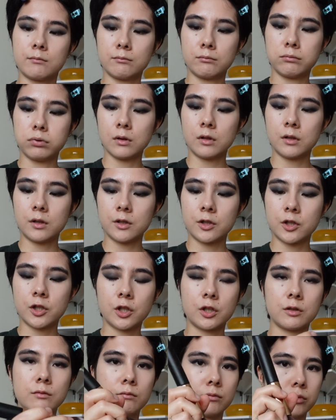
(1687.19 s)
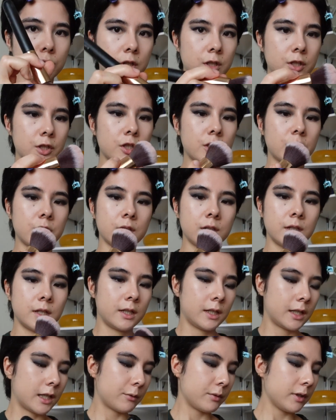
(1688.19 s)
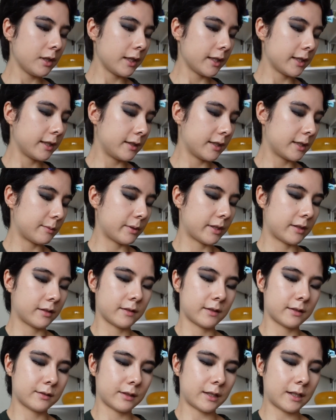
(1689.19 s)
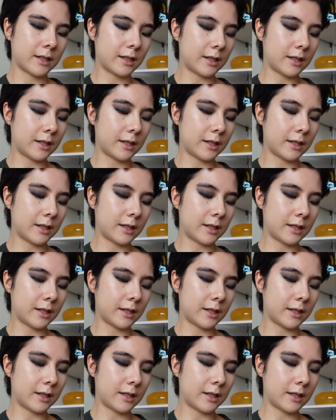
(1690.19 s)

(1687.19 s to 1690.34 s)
blush brush. I really like this because